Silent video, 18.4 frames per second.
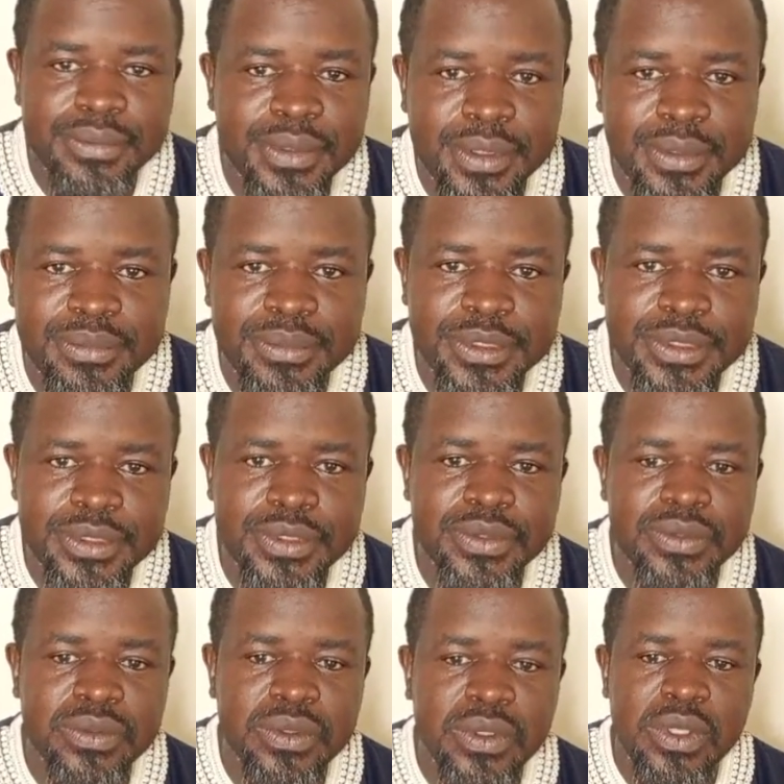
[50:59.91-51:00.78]
Let me
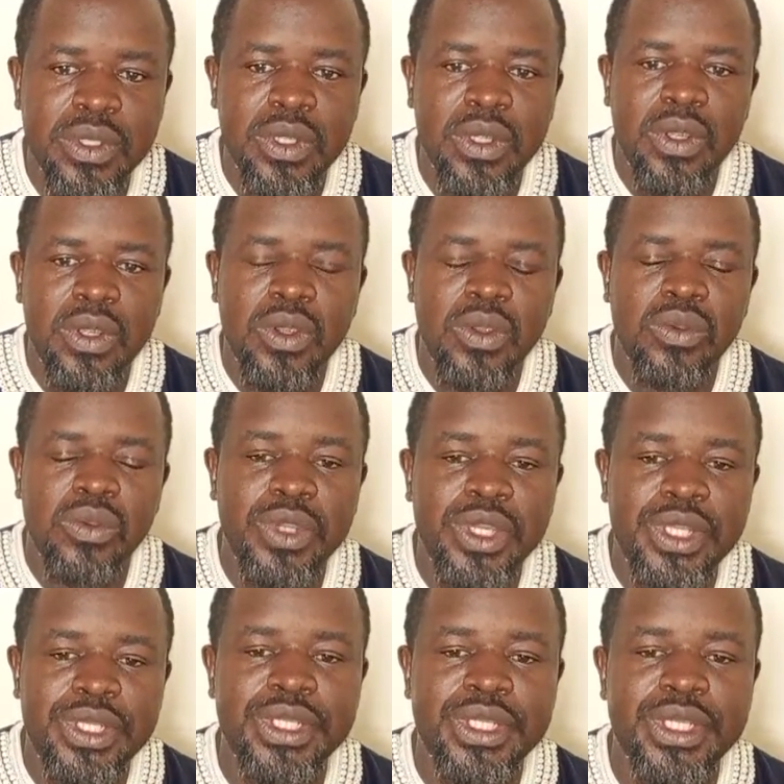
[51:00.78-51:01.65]
see.
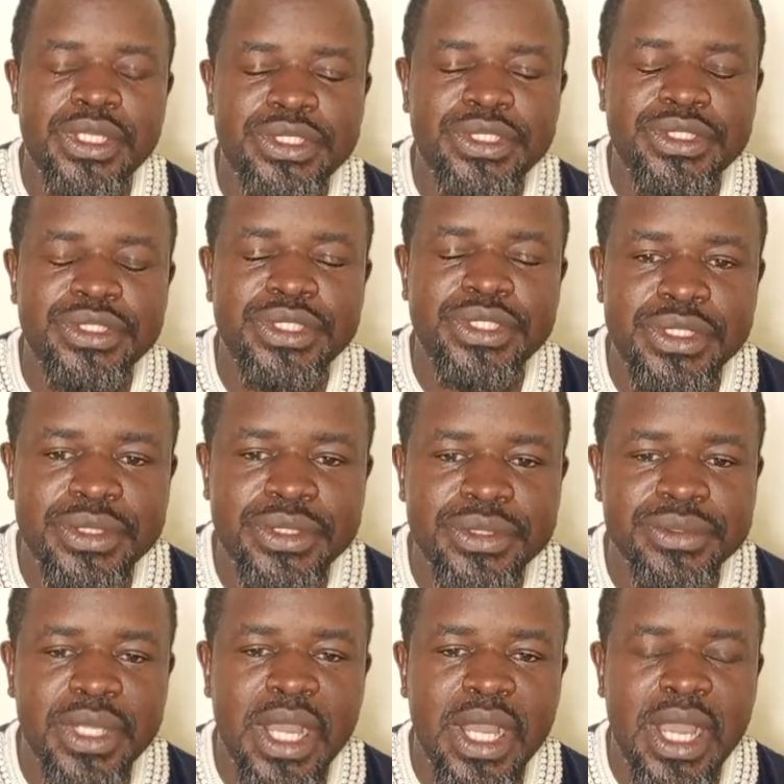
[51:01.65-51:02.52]
Weight
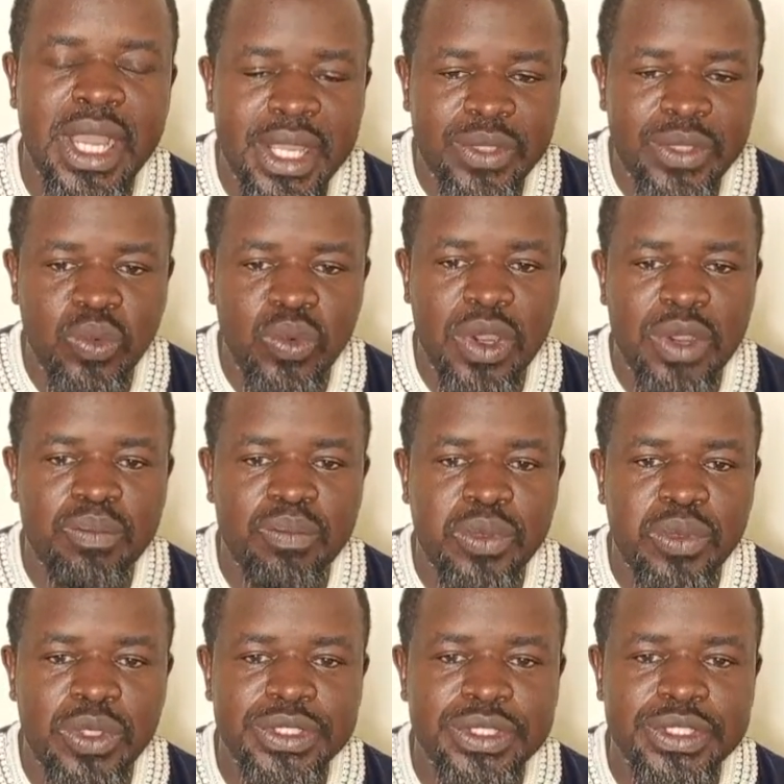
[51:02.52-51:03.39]
83, height
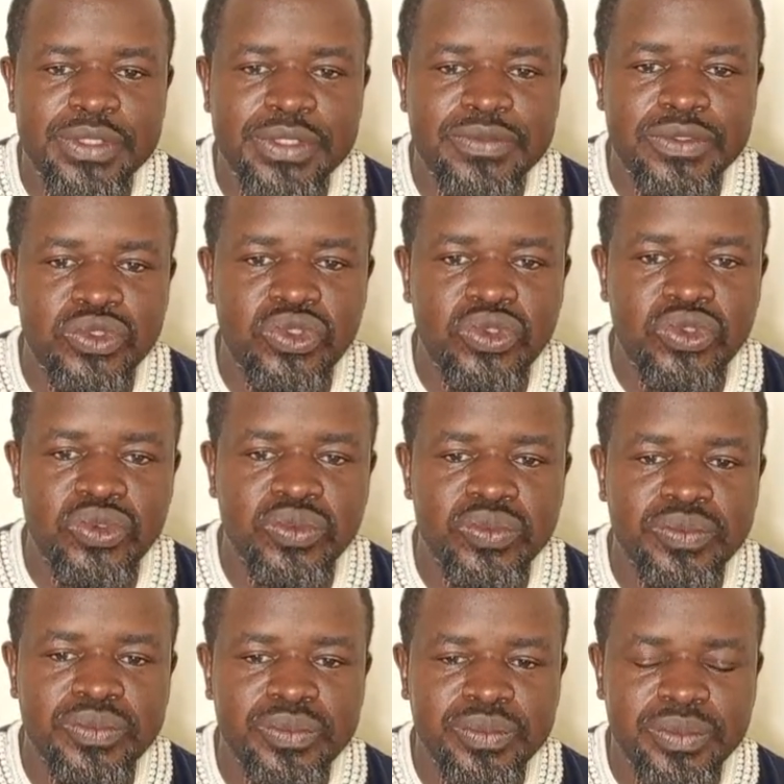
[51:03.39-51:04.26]
1.72.